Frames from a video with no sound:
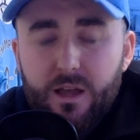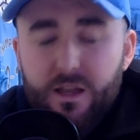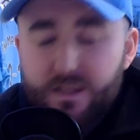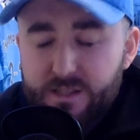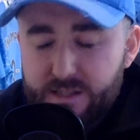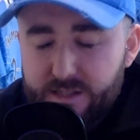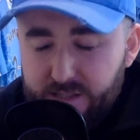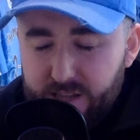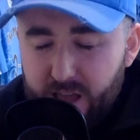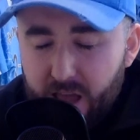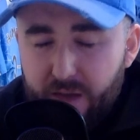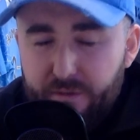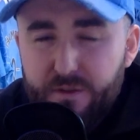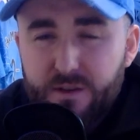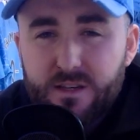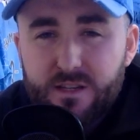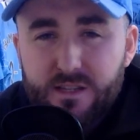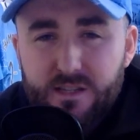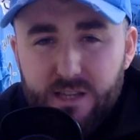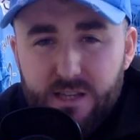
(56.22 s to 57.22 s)

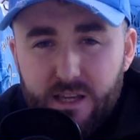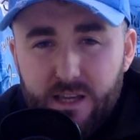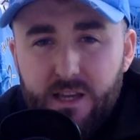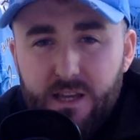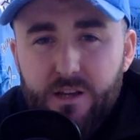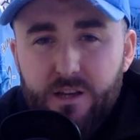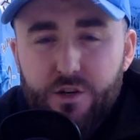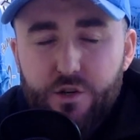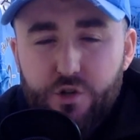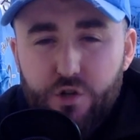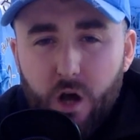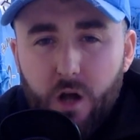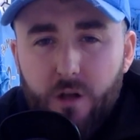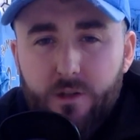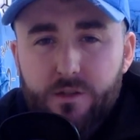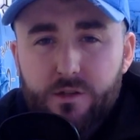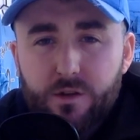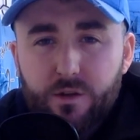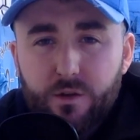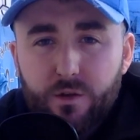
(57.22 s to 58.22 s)
17
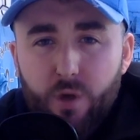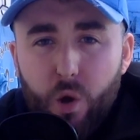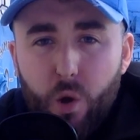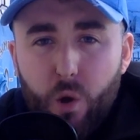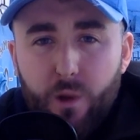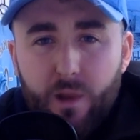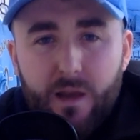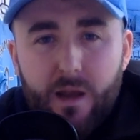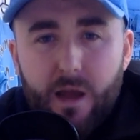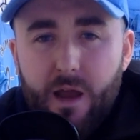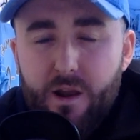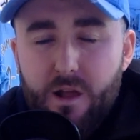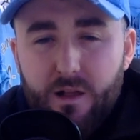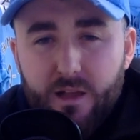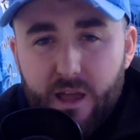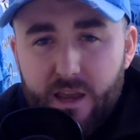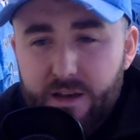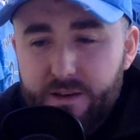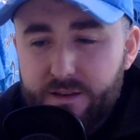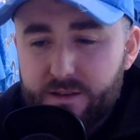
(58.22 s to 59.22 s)
shots on goal. And I'll
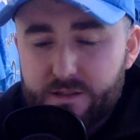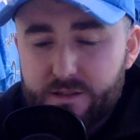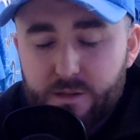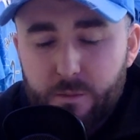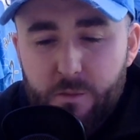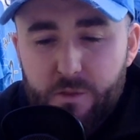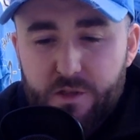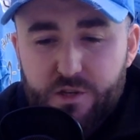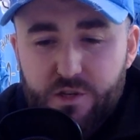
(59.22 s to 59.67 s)
get into some of the